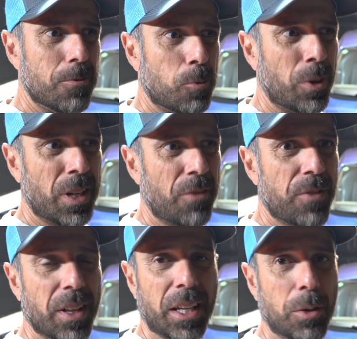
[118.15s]
well, it
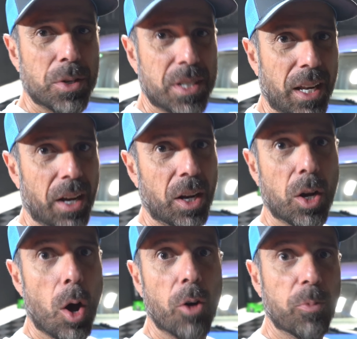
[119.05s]
felt like you were sitting on a
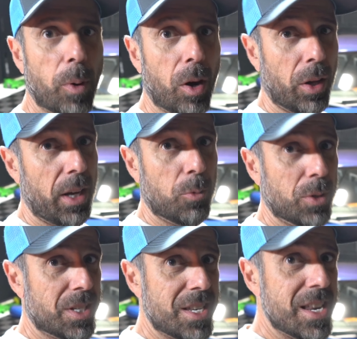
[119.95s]
golf ball. It
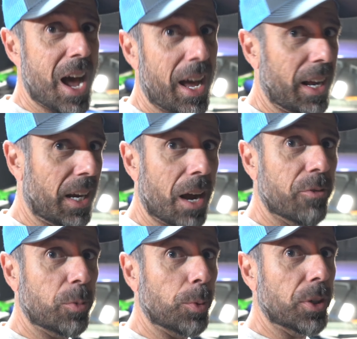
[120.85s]
was not a
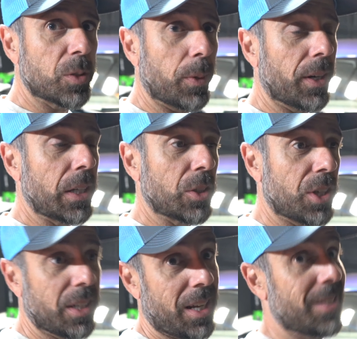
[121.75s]
comfortable experience, or shall I say,